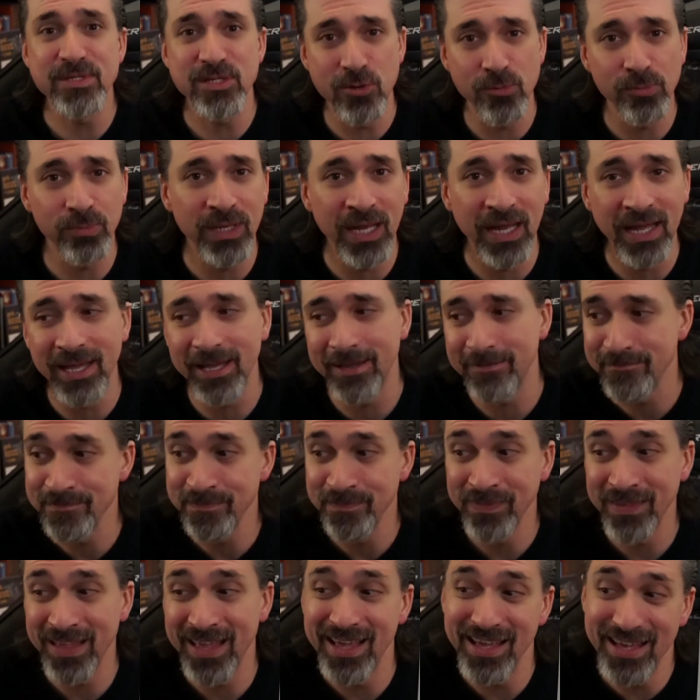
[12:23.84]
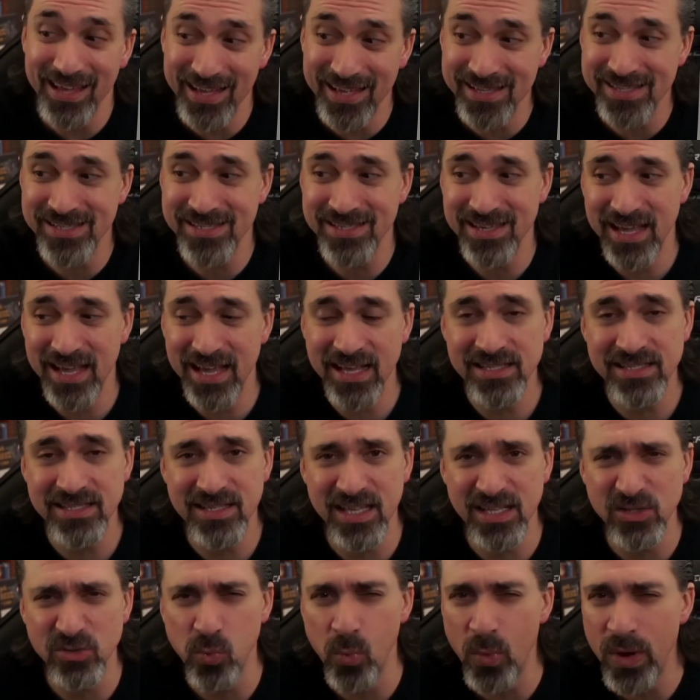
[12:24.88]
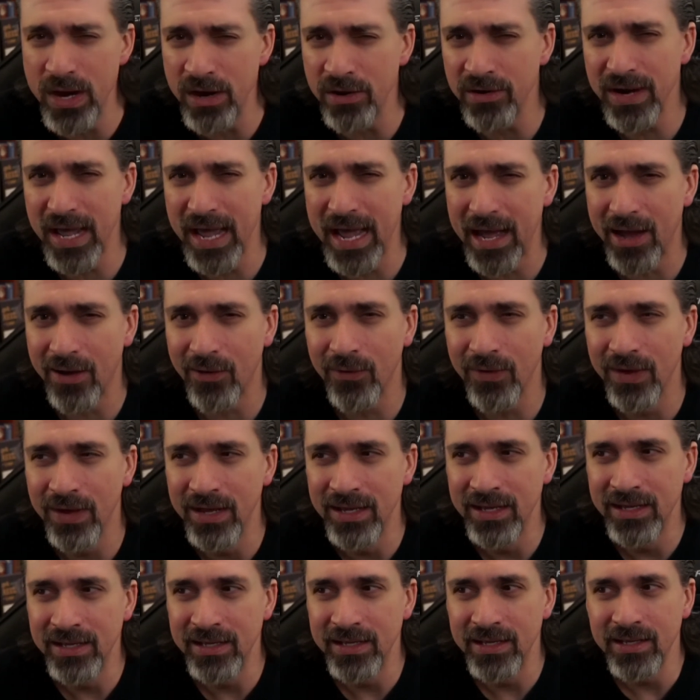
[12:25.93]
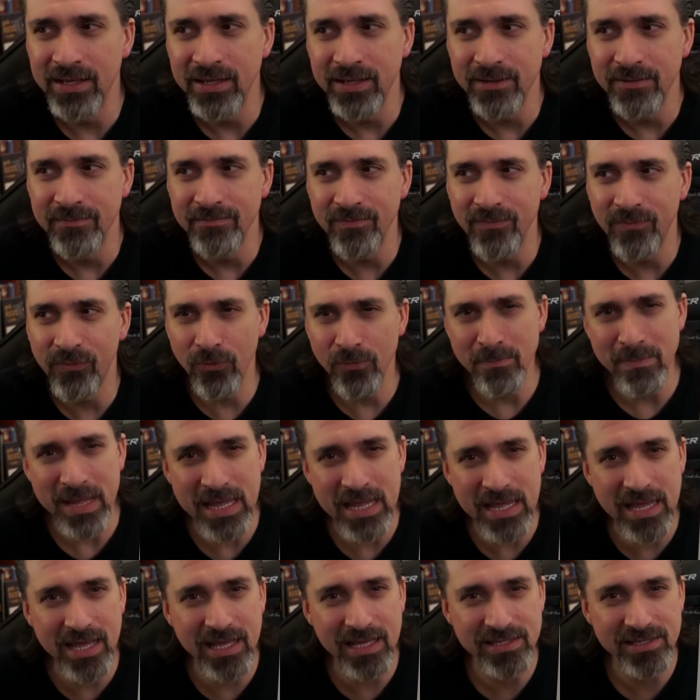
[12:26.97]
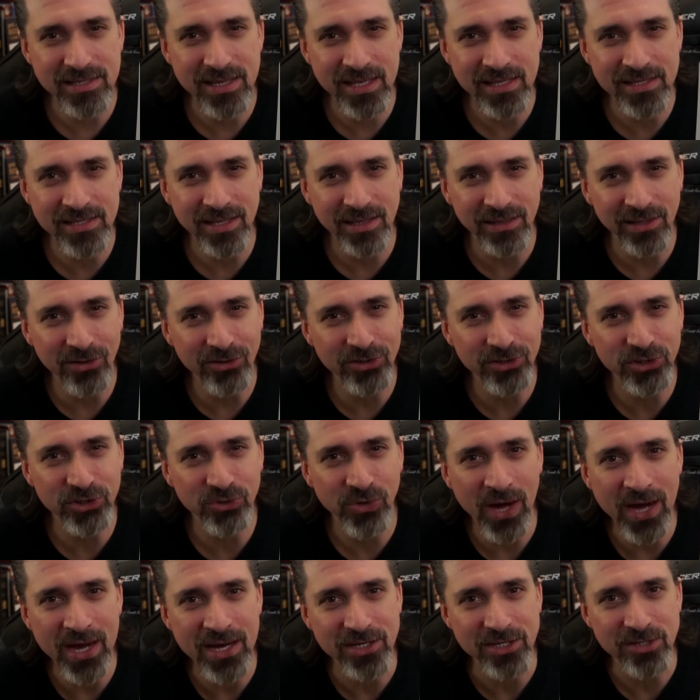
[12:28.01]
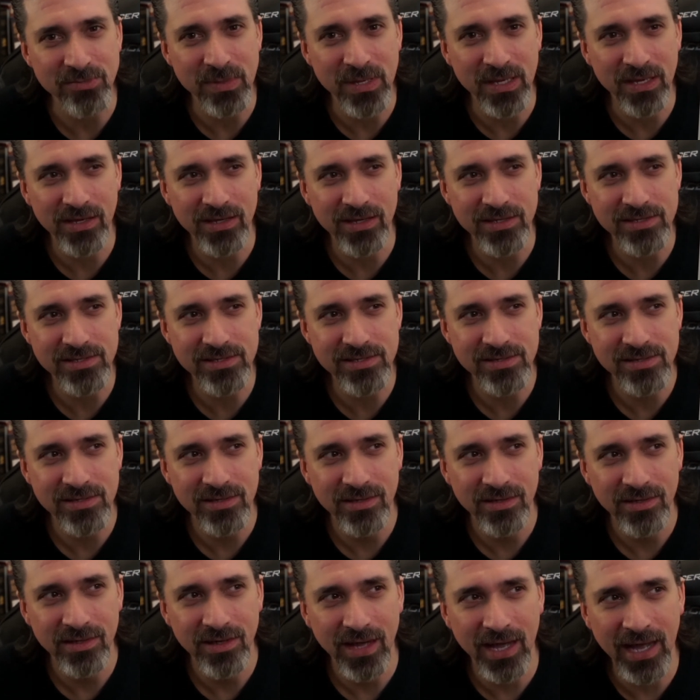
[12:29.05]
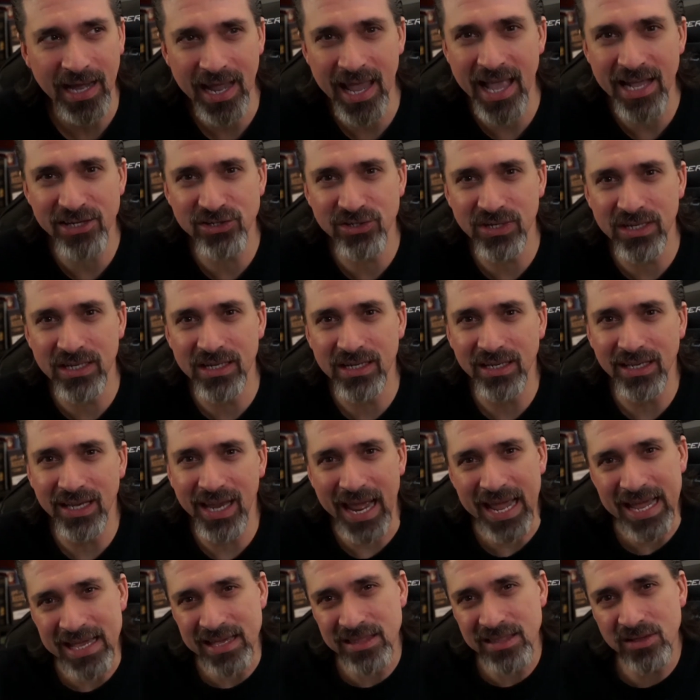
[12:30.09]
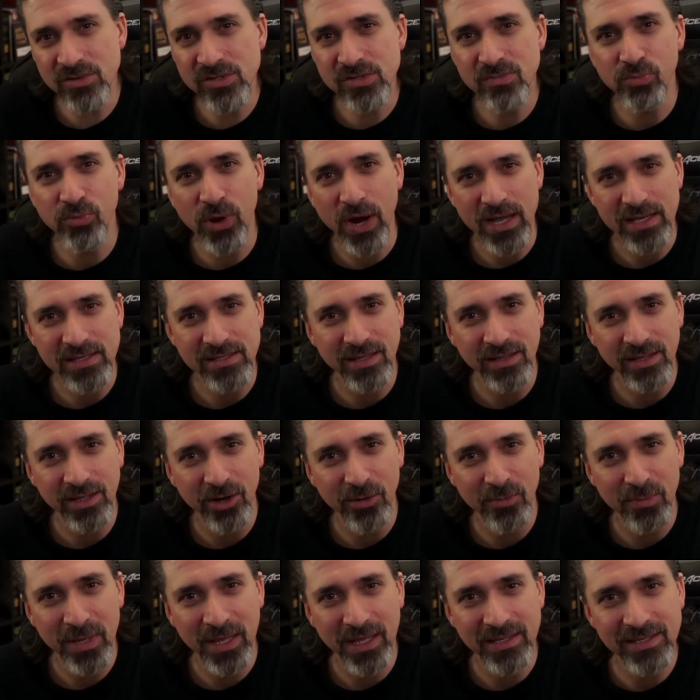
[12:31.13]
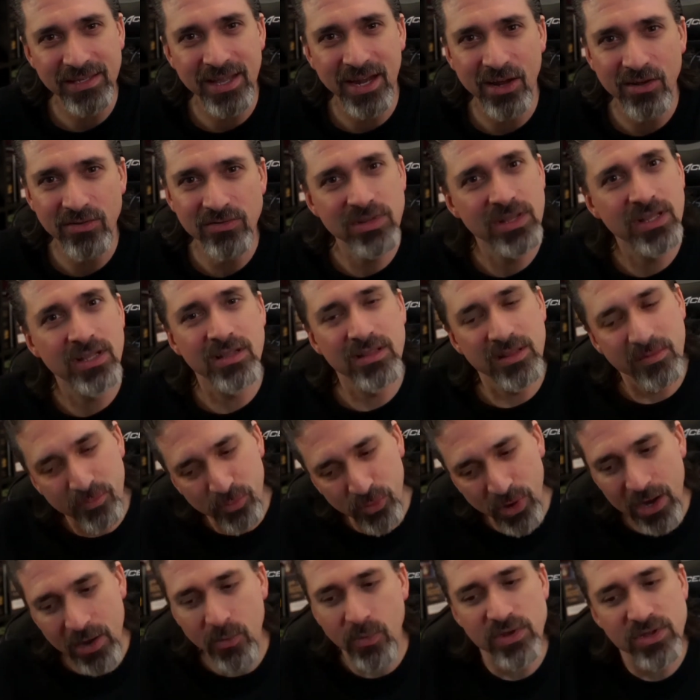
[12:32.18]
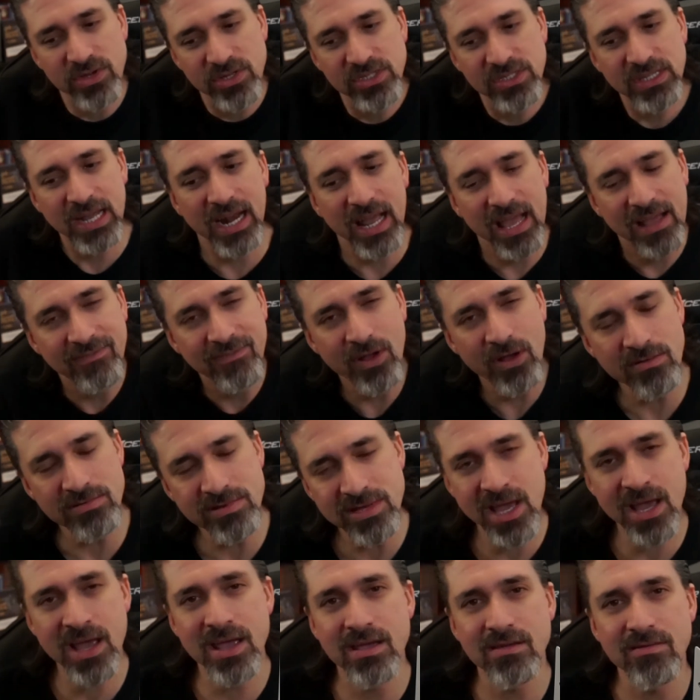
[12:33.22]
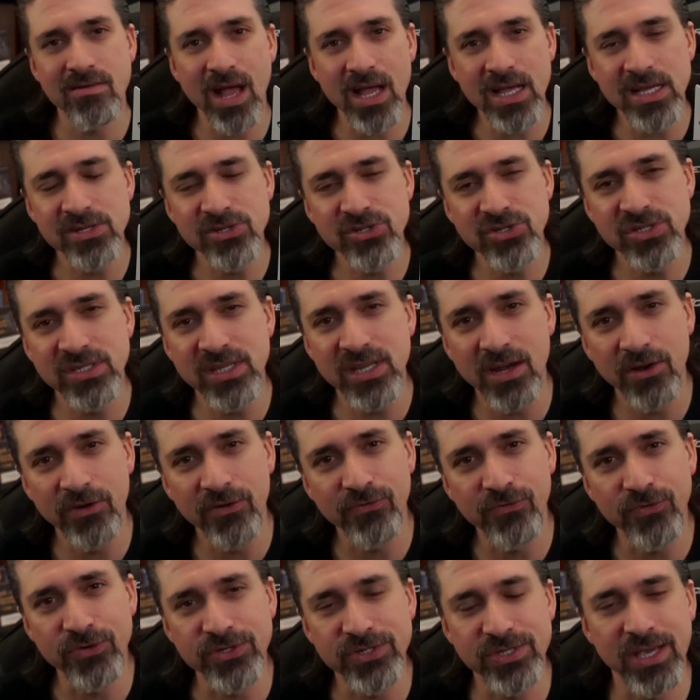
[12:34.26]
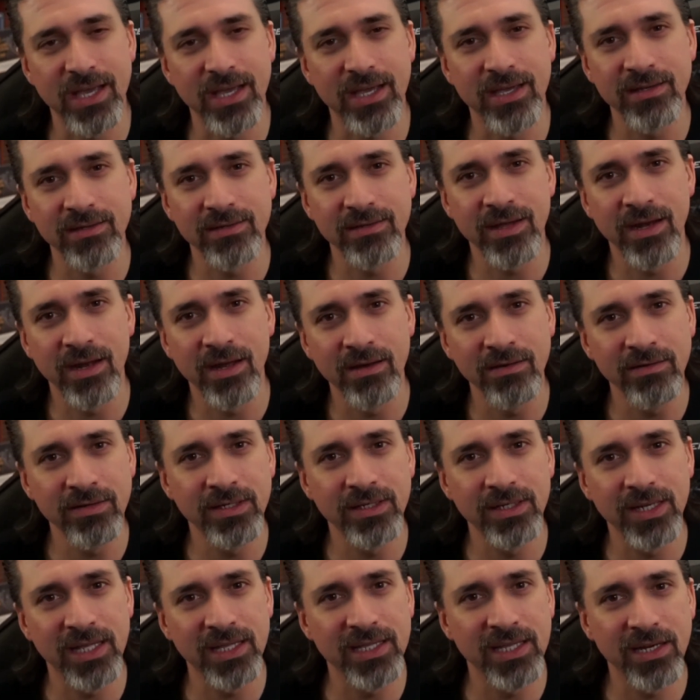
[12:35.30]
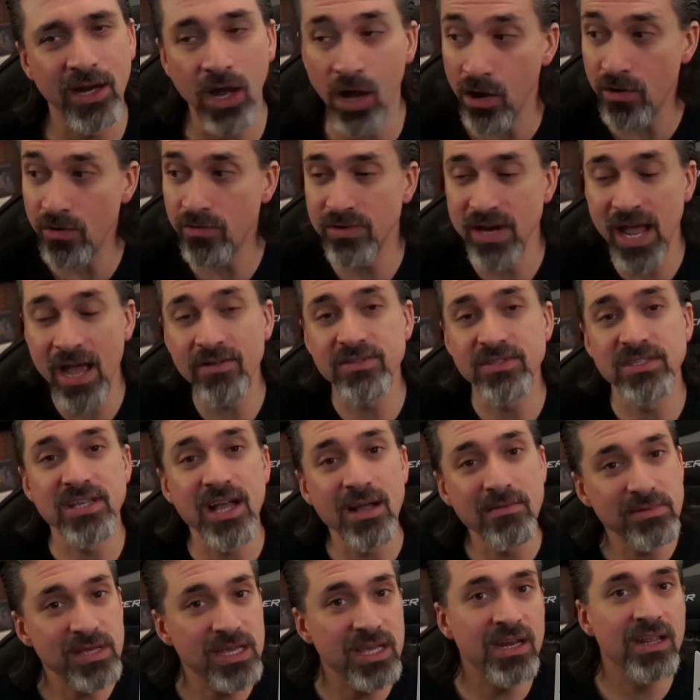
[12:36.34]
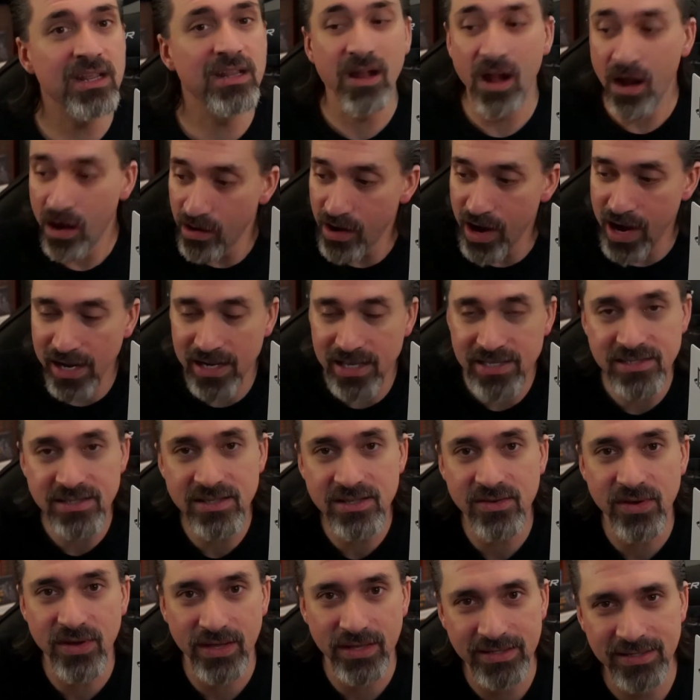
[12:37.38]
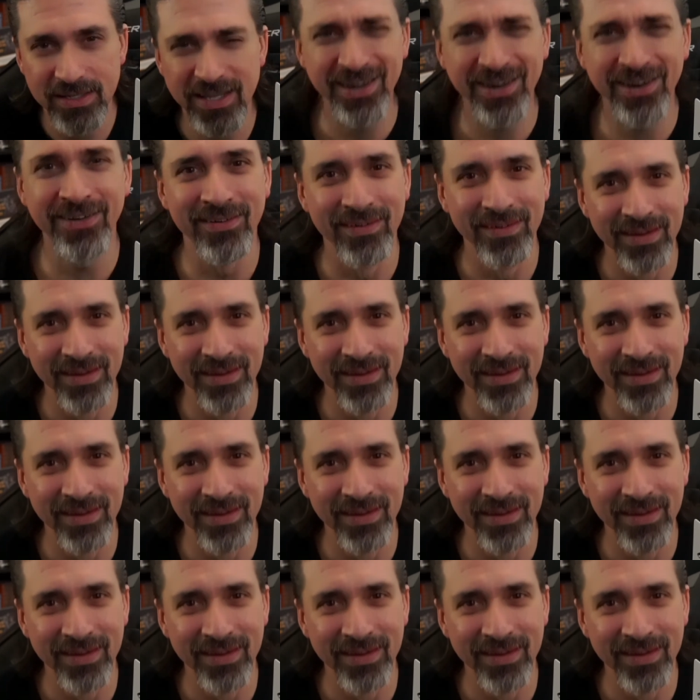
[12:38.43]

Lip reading: you playing. It's weird how, for me, it's a little strange, because I actually like those breaks a little bit. You know, the break where you just kind of have, okay, I can just sit here for a second, you know, and then, oh, now it's time to get in. All right, let's do it, you know?